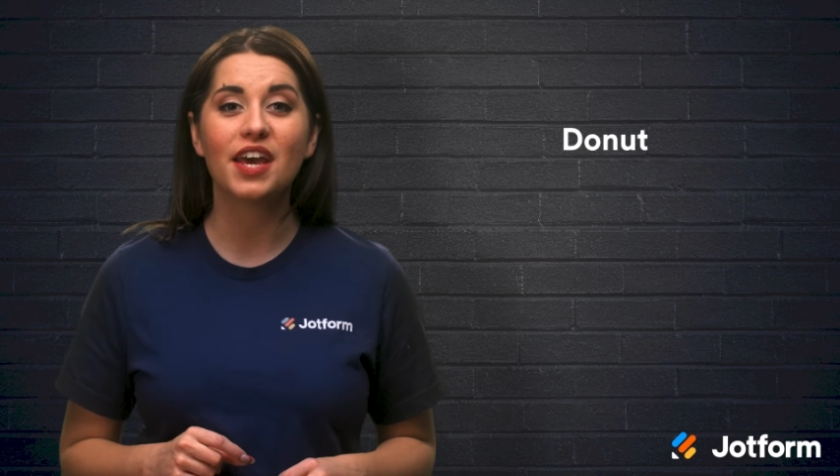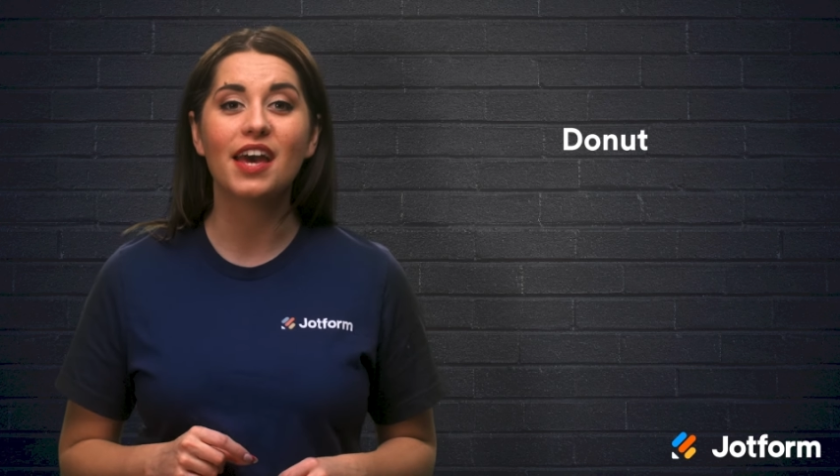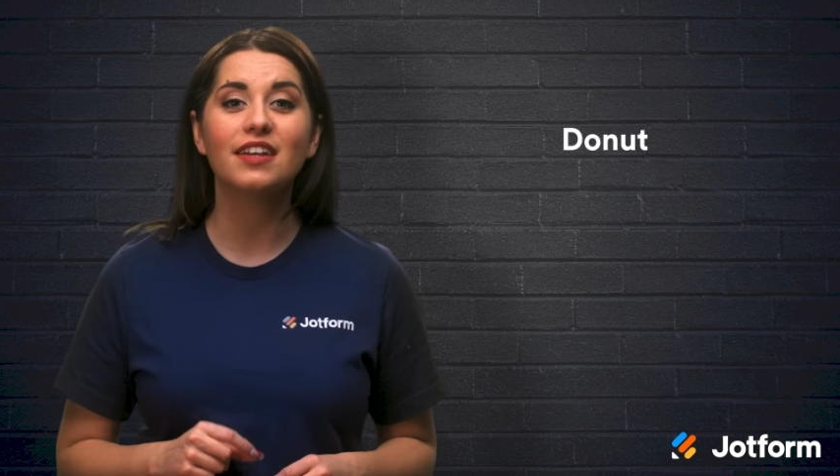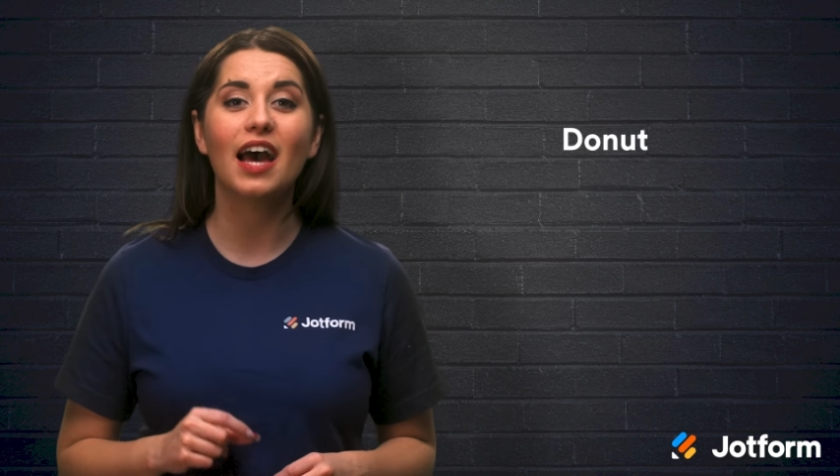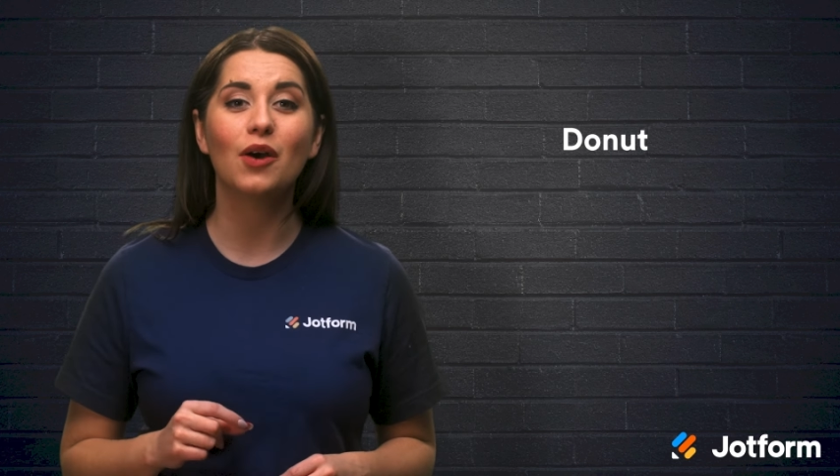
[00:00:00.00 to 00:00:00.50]

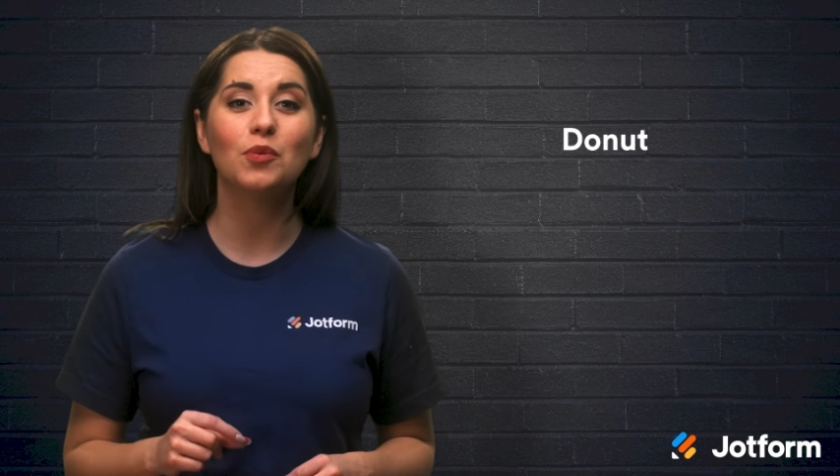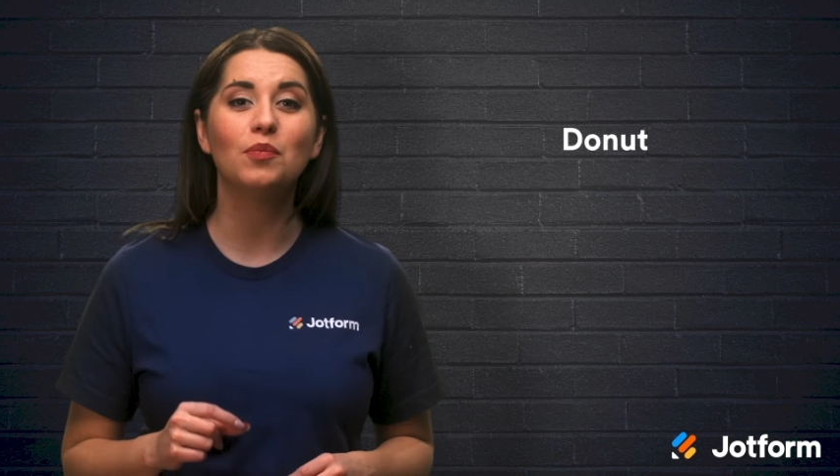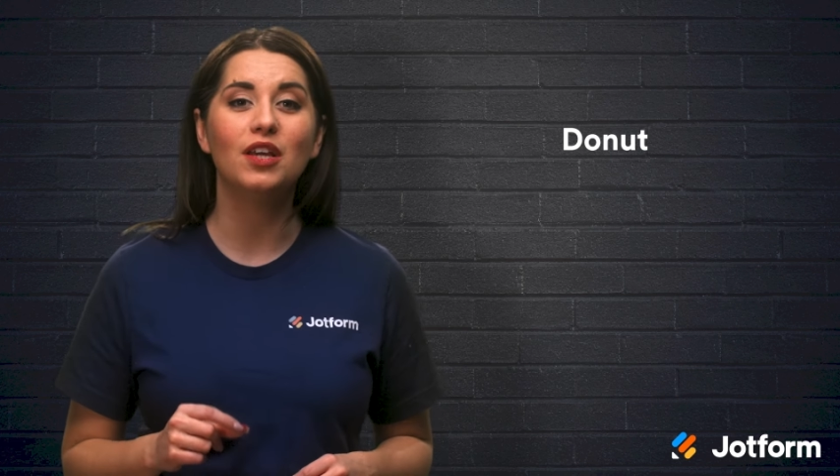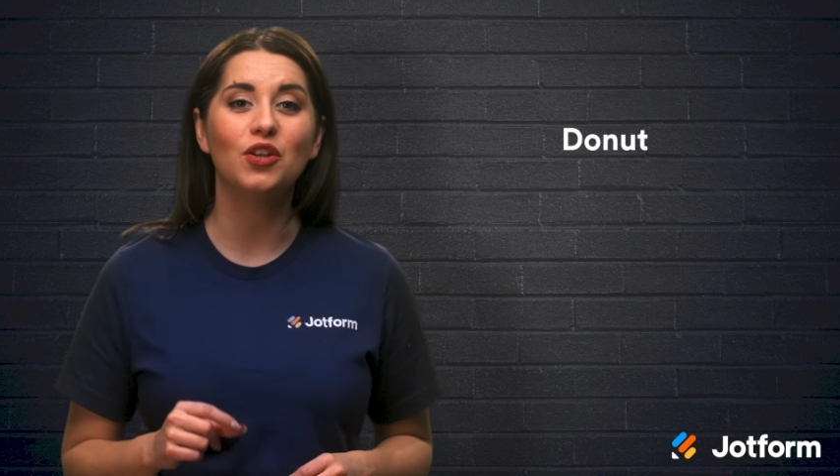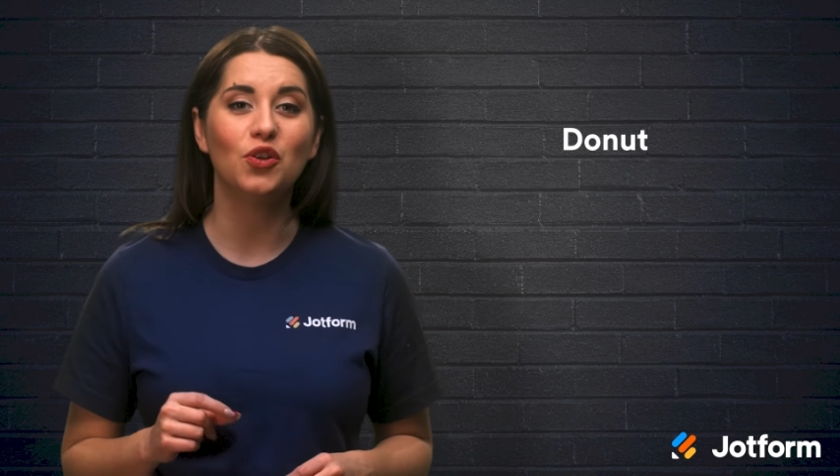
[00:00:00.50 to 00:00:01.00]
and how to
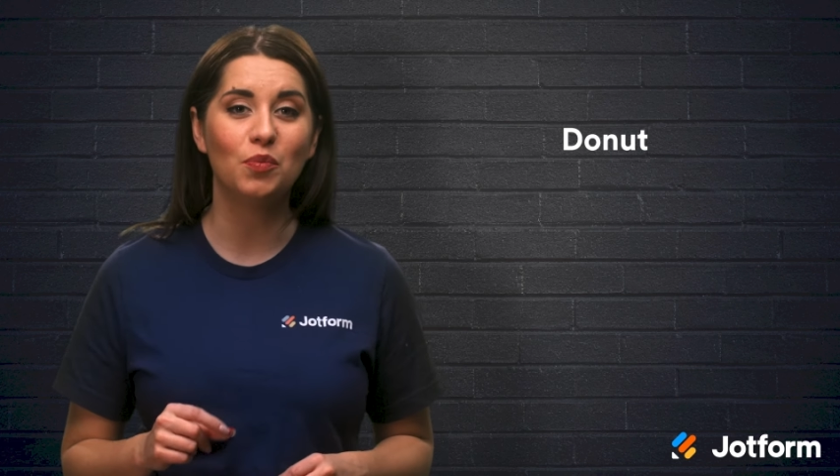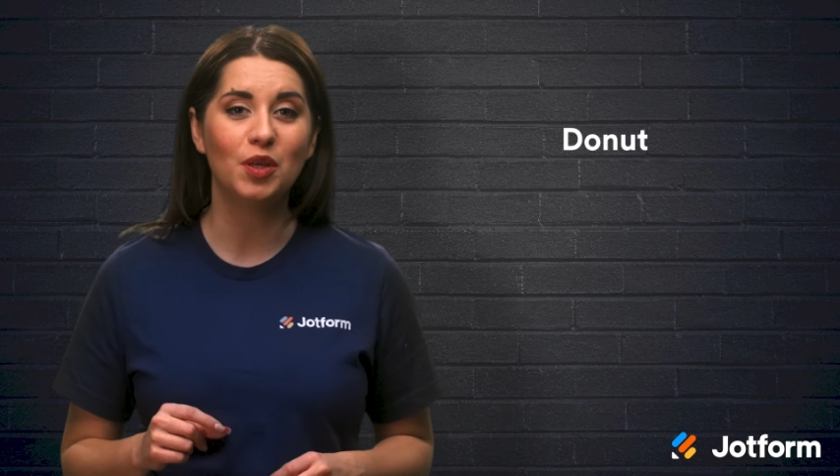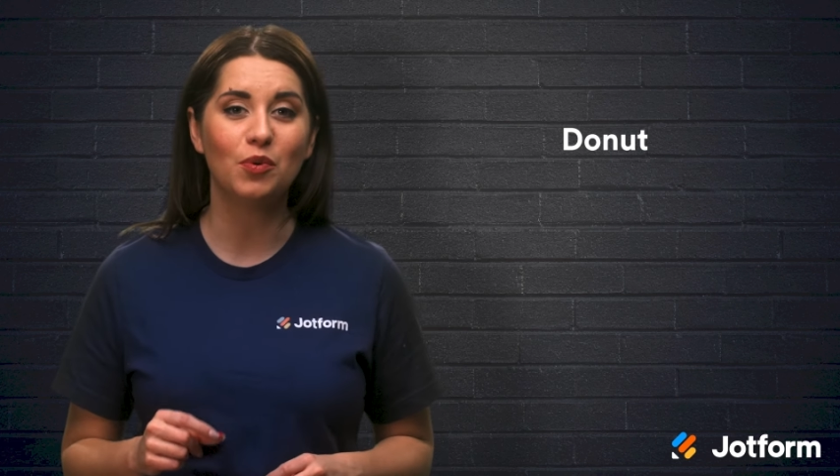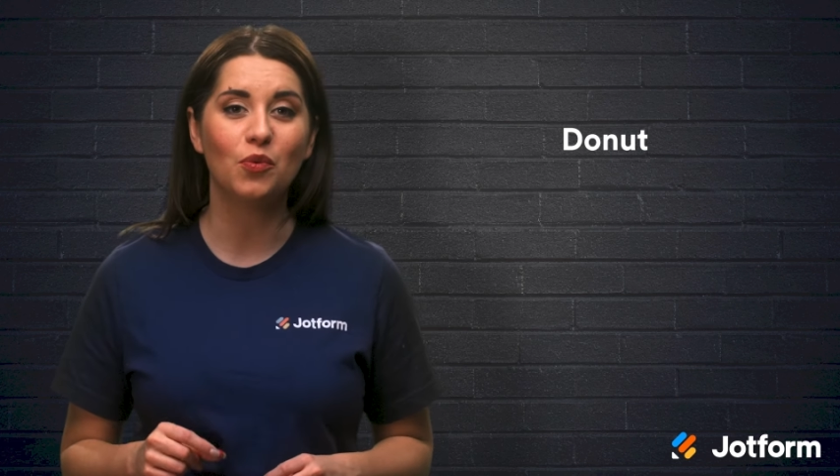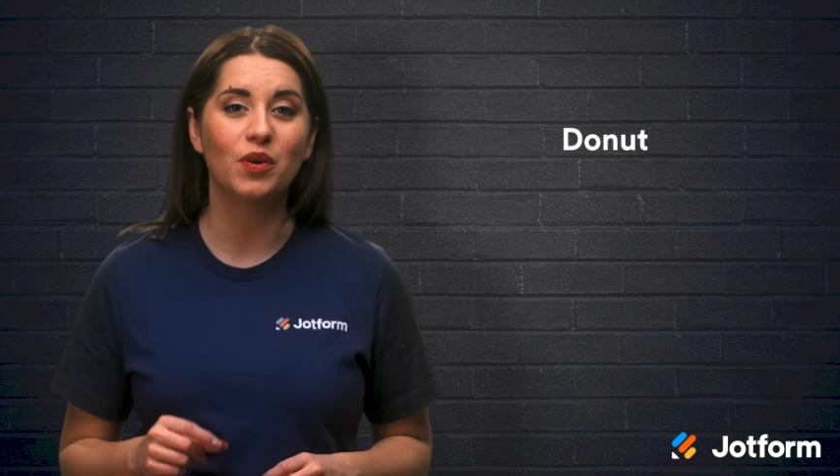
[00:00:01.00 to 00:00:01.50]
meet new
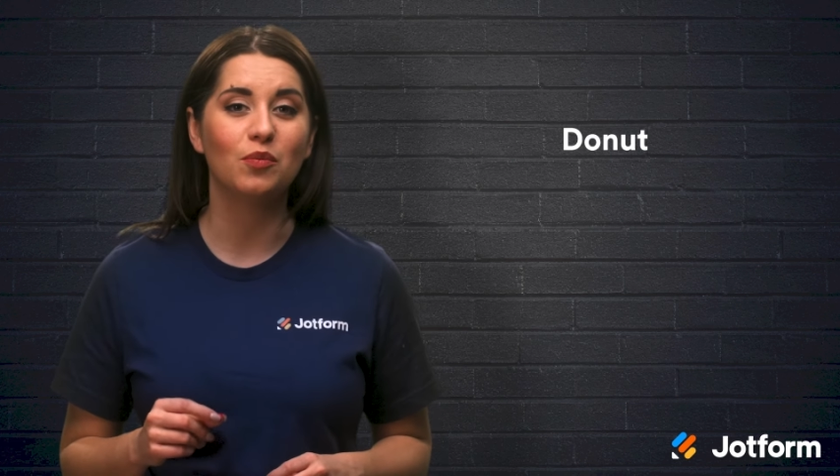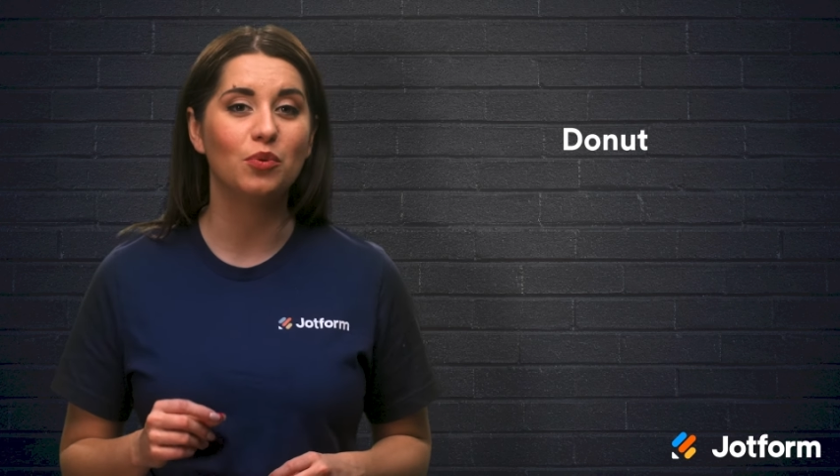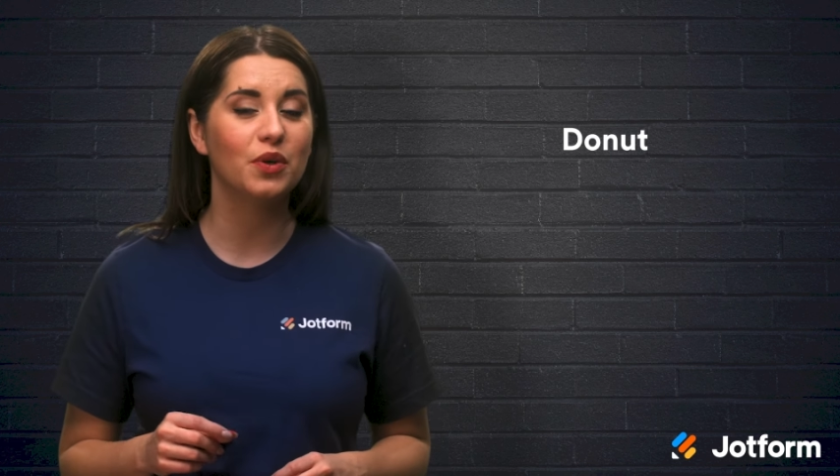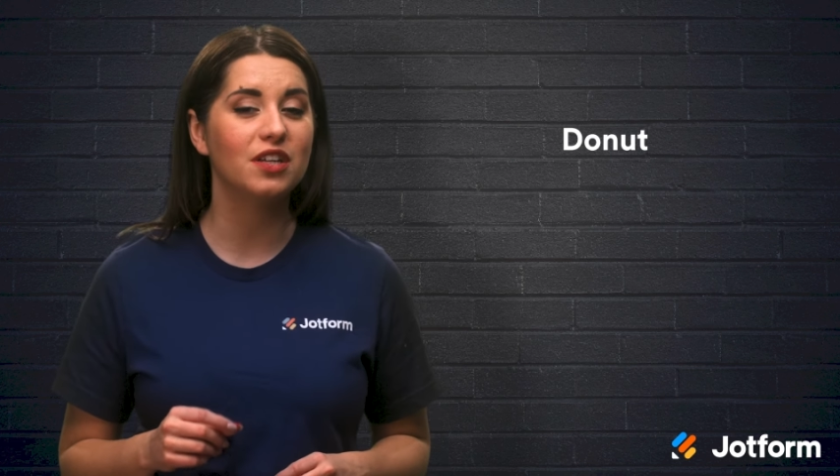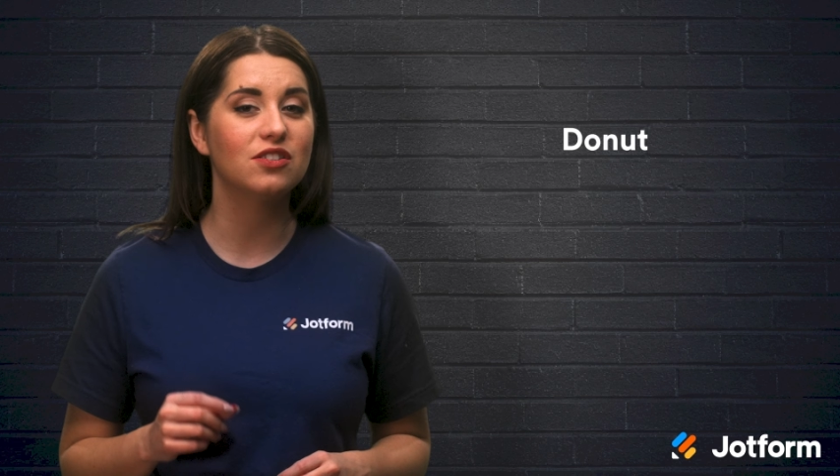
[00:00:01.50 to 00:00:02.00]
people when
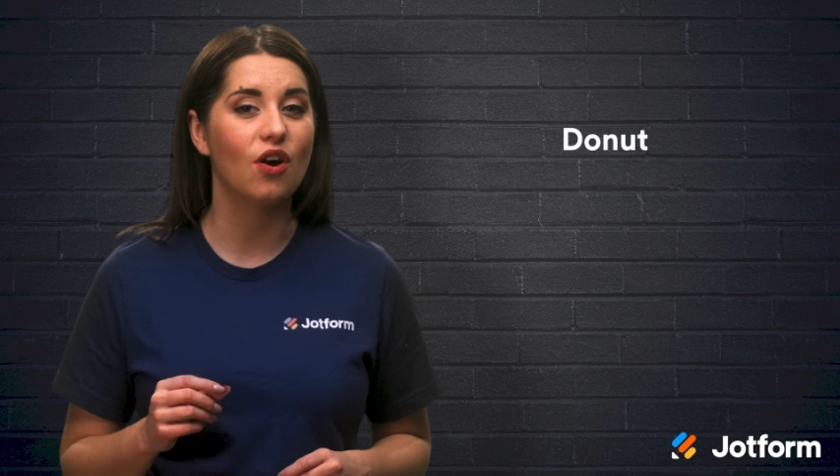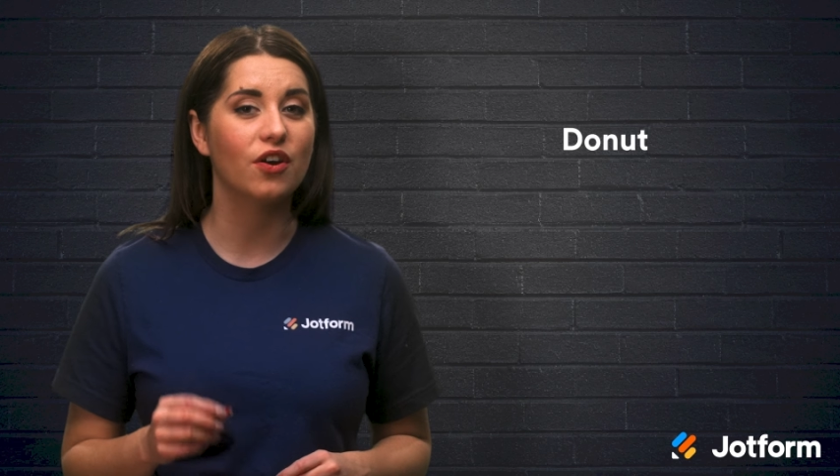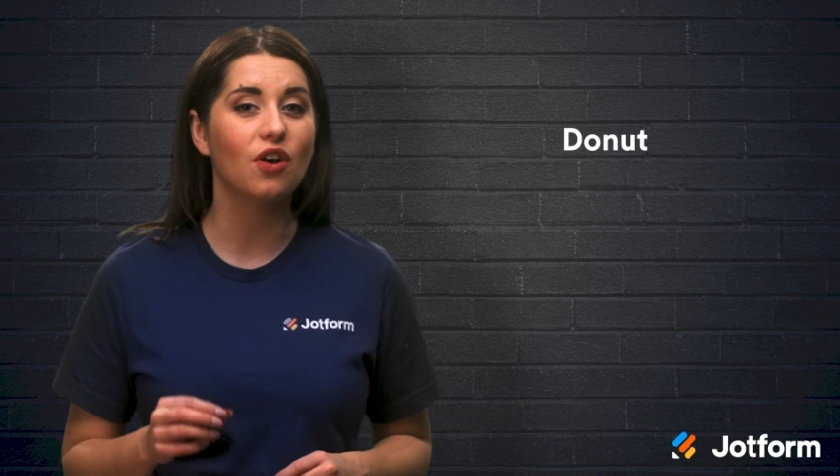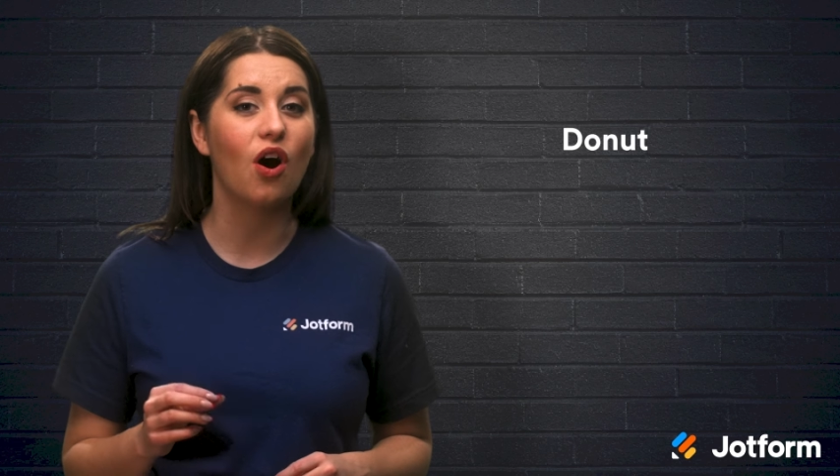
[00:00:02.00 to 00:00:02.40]
employees aren't